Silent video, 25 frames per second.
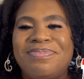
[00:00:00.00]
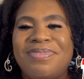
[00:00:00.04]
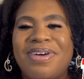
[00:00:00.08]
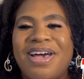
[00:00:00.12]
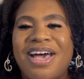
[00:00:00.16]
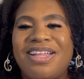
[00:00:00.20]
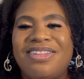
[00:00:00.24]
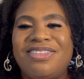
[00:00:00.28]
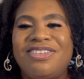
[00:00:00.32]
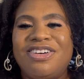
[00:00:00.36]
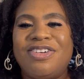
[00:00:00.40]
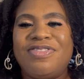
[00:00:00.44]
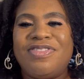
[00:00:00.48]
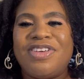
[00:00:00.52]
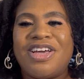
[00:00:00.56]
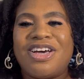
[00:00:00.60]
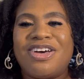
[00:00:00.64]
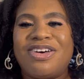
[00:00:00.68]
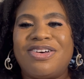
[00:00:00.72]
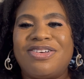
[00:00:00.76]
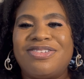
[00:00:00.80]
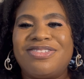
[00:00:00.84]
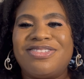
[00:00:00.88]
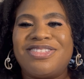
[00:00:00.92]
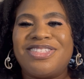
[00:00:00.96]
I love y'all.
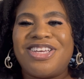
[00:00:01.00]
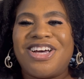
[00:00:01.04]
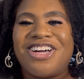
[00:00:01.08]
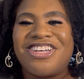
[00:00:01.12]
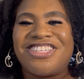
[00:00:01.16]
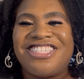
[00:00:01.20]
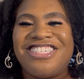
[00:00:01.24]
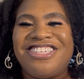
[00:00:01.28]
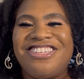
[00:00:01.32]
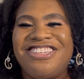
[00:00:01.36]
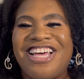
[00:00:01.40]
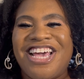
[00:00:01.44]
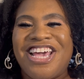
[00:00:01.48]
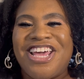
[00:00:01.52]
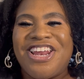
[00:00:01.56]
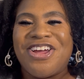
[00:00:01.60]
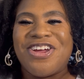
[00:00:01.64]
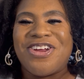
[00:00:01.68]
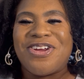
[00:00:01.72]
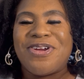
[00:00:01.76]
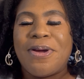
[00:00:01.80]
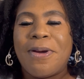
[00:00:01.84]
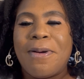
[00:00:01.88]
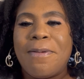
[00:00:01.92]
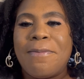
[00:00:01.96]
Talk to you
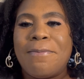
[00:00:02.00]
later.